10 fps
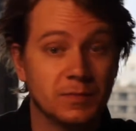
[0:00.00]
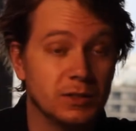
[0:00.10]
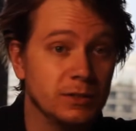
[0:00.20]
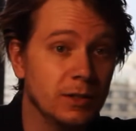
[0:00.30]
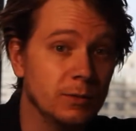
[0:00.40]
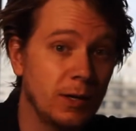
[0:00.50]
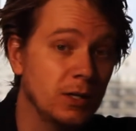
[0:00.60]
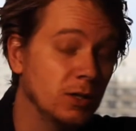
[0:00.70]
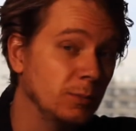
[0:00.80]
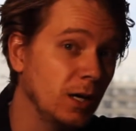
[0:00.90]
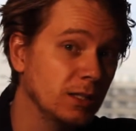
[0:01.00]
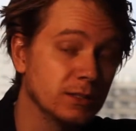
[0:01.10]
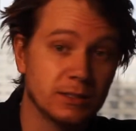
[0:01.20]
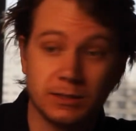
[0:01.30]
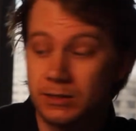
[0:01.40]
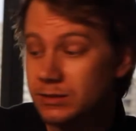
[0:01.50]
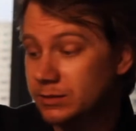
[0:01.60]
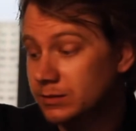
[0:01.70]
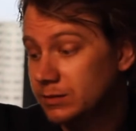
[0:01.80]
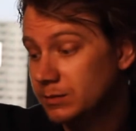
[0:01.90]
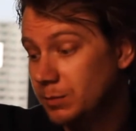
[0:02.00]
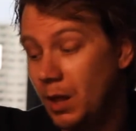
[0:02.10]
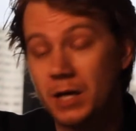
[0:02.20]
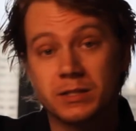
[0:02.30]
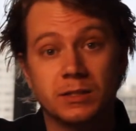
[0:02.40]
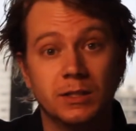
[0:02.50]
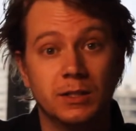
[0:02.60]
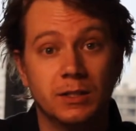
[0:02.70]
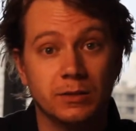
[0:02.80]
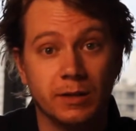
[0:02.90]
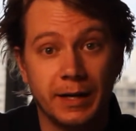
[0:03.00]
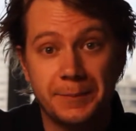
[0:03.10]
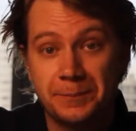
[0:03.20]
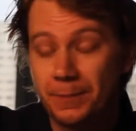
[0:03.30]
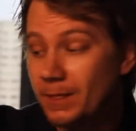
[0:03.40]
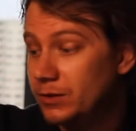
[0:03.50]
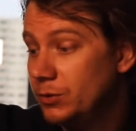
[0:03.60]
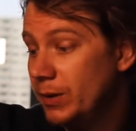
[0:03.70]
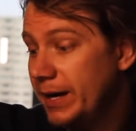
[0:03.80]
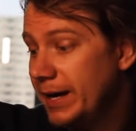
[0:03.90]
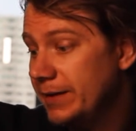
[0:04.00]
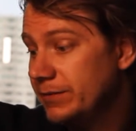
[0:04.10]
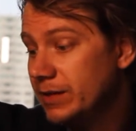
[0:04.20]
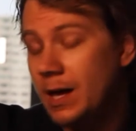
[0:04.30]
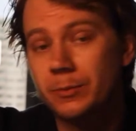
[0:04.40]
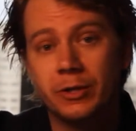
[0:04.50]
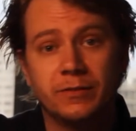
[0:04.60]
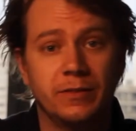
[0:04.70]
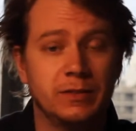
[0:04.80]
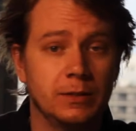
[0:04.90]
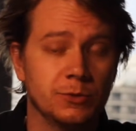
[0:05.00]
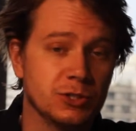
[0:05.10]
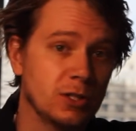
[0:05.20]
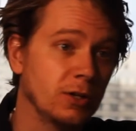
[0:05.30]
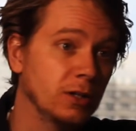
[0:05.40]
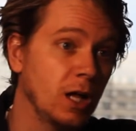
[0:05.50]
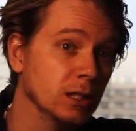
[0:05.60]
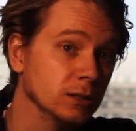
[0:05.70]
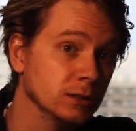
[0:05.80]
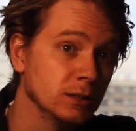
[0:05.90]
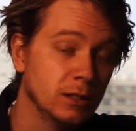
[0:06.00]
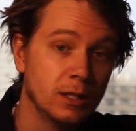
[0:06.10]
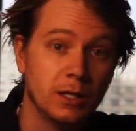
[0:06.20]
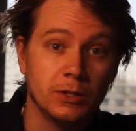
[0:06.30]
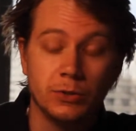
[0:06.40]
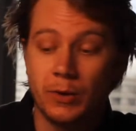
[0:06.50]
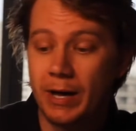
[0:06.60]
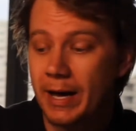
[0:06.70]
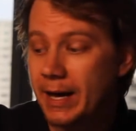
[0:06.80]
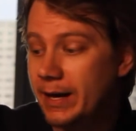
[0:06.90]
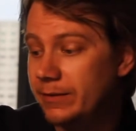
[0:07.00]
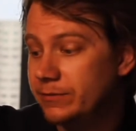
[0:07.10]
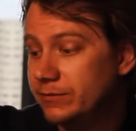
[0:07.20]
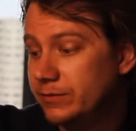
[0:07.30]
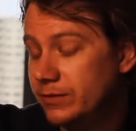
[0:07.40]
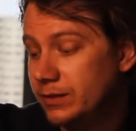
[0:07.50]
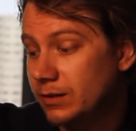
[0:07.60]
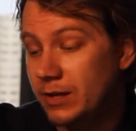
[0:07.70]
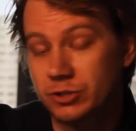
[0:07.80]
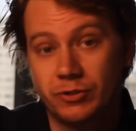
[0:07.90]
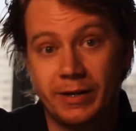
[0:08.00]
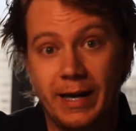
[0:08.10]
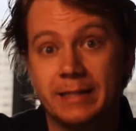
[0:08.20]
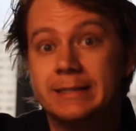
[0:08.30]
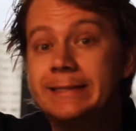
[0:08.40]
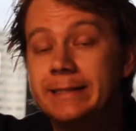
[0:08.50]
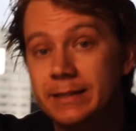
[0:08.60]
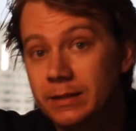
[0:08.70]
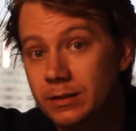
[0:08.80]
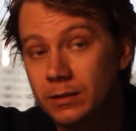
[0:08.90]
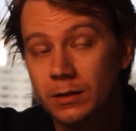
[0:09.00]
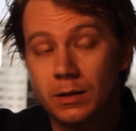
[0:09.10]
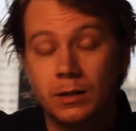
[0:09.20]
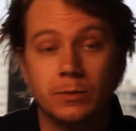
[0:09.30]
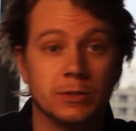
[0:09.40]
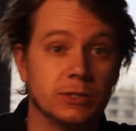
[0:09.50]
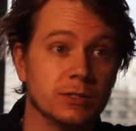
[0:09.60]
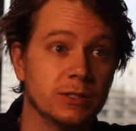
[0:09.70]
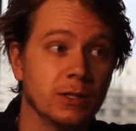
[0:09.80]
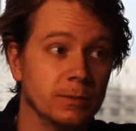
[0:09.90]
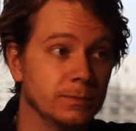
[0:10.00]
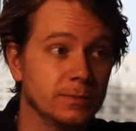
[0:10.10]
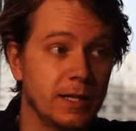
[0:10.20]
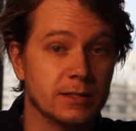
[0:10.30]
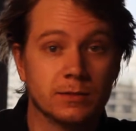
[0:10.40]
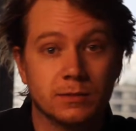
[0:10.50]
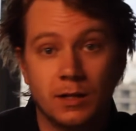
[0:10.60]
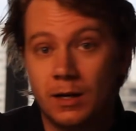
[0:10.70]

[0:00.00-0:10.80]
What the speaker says: around $100 plus, right? You have the Knob Creek 15, which is $100. You have the Elijah Craig 18, which is, you know, that's